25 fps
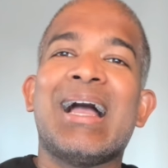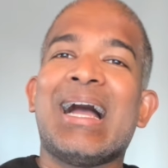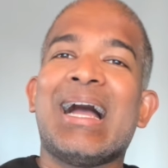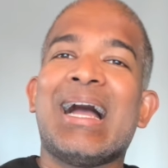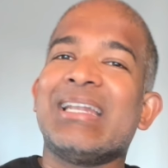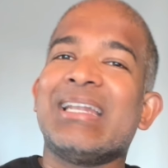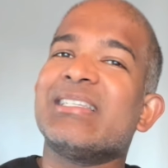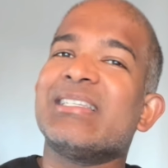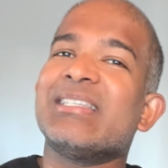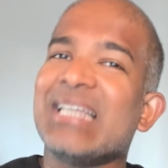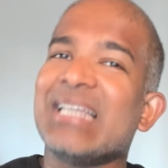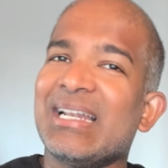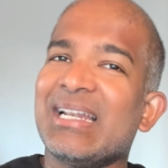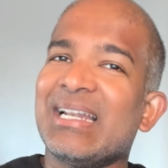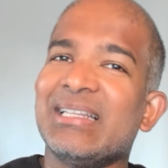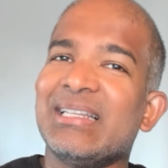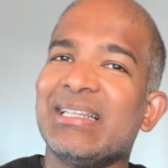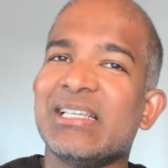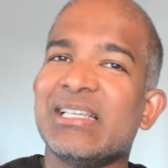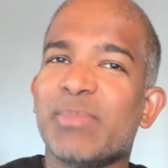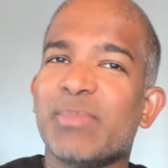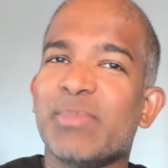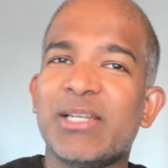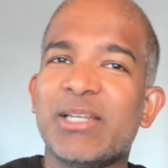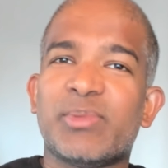Understanding
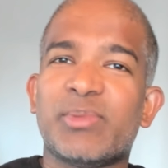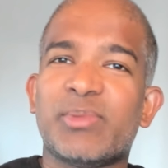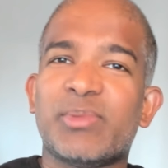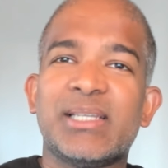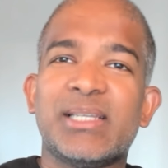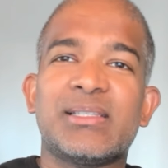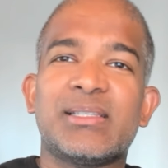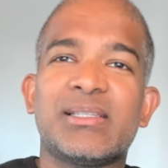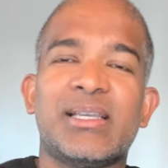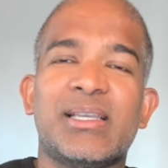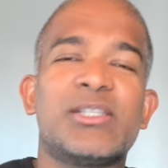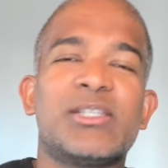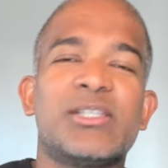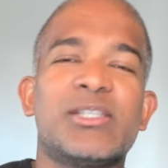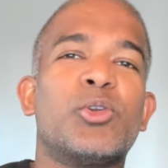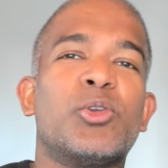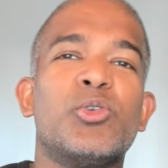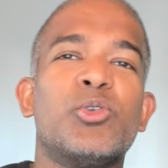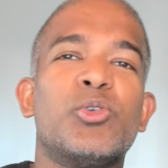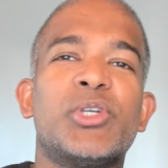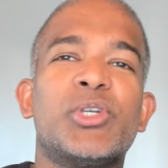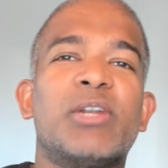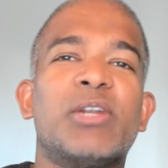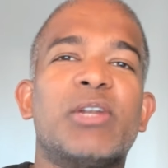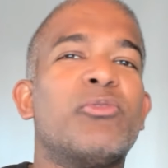these metrics is
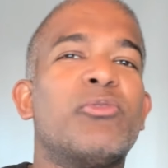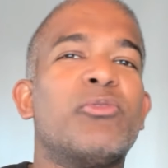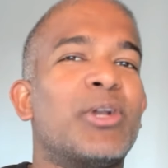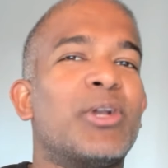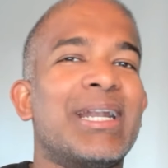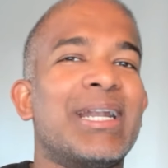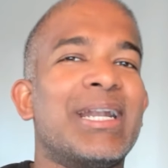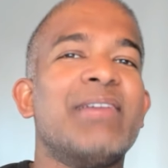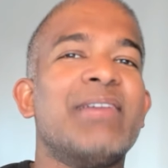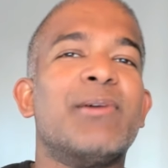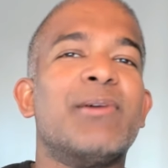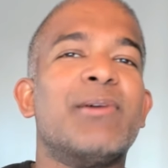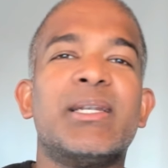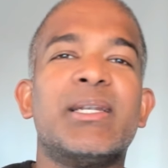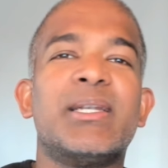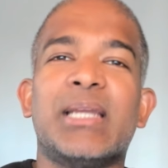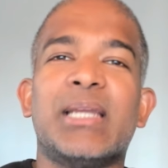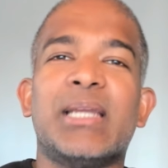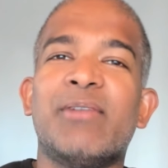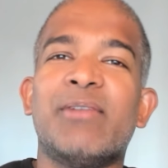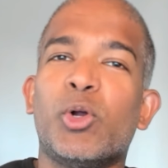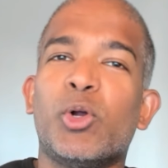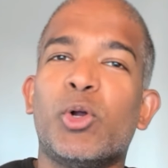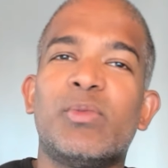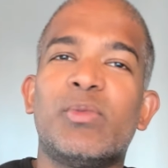crucial for anyone
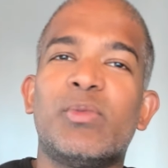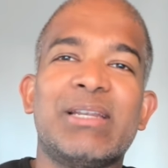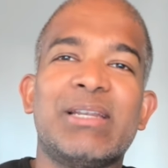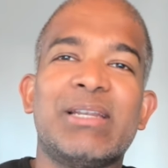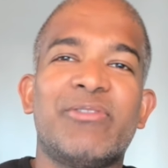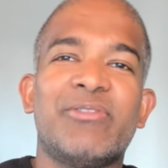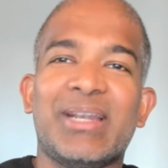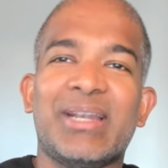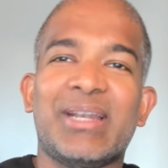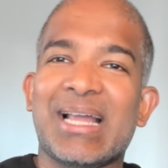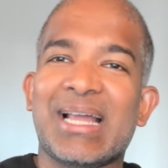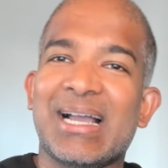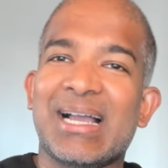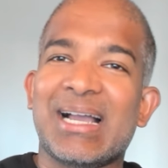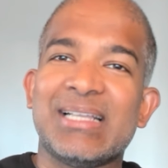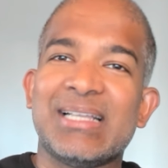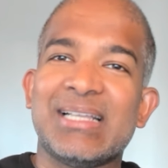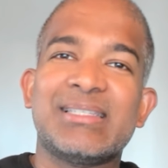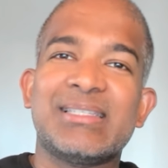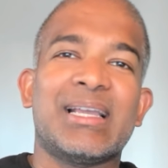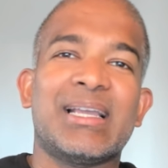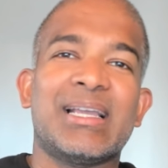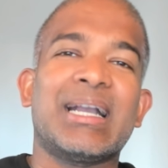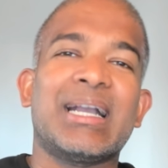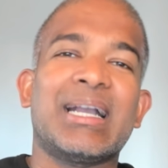involved in
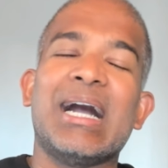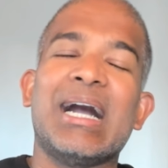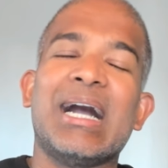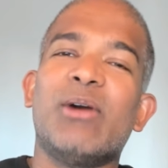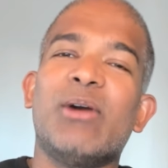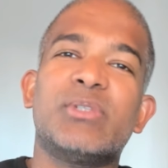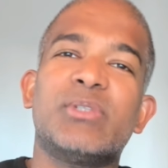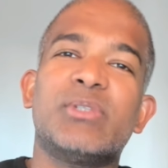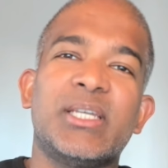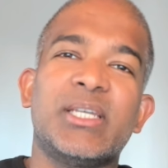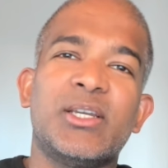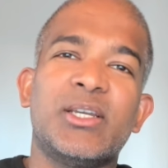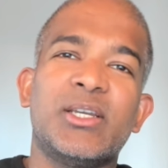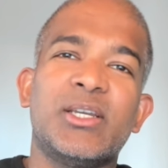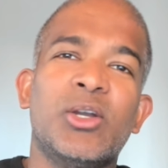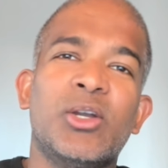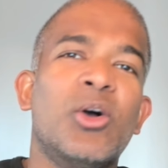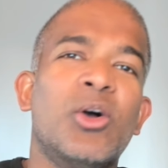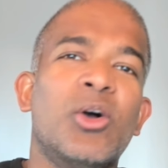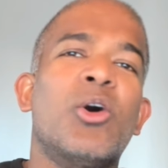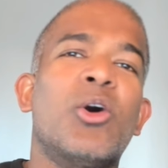finance, accounting,